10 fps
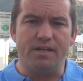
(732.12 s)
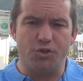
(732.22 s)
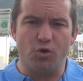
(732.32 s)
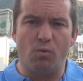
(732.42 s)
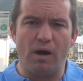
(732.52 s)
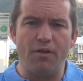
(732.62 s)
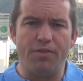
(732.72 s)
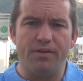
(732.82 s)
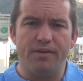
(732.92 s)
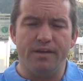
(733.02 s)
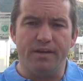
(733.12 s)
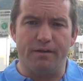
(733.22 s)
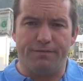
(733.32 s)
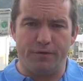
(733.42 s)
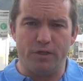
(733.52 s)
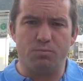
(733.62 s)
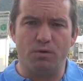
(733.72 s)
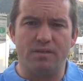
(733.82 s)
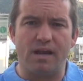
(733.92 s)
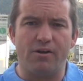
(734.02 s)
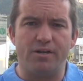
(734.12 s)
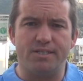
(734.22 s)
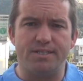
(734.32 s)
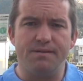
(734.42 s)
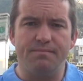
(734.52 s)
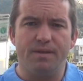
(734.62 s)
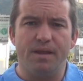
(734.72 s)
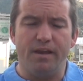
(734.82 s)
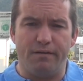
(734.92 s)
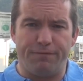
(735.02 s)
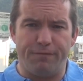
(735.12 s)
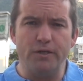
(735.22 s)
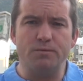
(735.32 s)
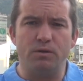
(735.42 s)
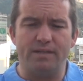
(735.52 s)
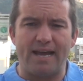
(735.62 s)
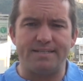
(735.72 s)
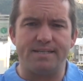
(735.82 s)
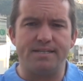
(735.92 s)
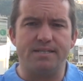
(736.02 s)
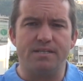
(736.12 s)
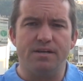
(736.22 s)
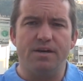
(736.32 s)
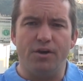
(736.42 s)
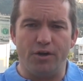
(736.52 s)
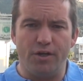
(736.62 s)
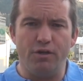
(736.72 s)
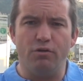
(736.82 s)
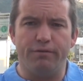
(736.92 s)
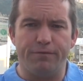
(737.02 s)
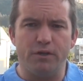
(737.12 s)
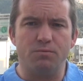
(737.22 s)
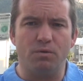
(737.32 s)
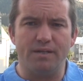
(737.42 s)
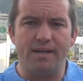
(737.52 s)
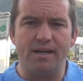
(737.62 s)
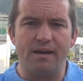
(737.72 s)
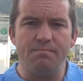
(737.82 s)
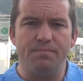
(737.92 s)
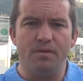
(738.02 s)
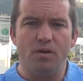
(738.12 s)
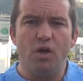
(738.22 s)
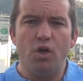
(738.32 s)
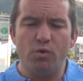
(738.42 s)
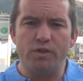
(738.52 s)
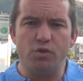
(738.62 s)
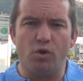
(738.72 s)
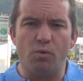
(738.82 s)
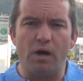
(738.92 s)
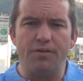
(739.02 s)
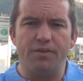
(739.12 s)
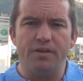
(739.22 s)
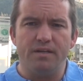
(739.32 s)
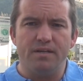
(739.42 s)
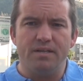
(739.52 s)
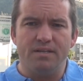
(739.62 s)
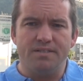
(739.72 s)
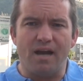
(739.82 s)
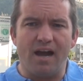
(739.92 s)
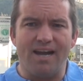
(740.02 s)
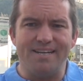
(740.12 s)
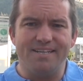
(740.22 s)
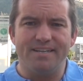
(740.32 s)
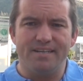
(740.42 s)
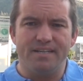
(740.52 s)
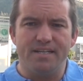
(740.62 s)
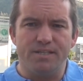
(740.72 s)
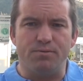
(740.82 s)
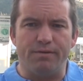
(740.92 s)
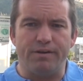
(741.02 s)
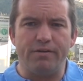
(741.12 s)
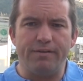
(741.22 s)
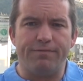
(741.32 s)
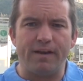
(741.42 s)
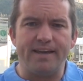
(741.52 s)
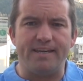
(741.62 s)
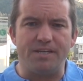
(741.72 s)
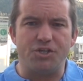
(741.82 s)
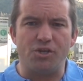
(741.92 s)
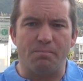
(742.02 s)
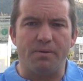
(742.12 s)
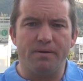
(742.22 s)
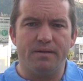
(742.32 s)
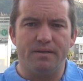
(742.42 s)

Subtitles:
Is your wealth in a first world currency, in first world assets, earning you a first world income? Or is your wealth tied to a very flaky ship